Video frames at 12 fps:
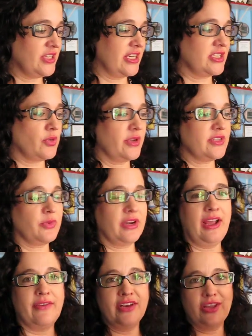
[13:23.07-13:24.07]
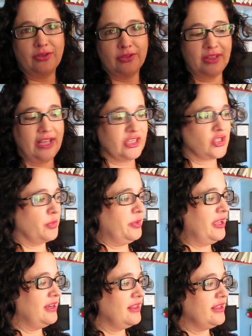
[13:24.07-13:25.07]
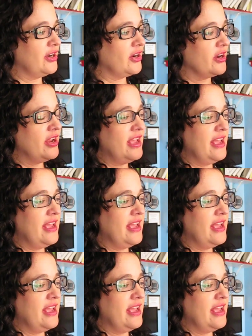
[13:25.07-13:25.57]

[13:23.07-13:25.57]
I just always wanna have another little extra pen in there.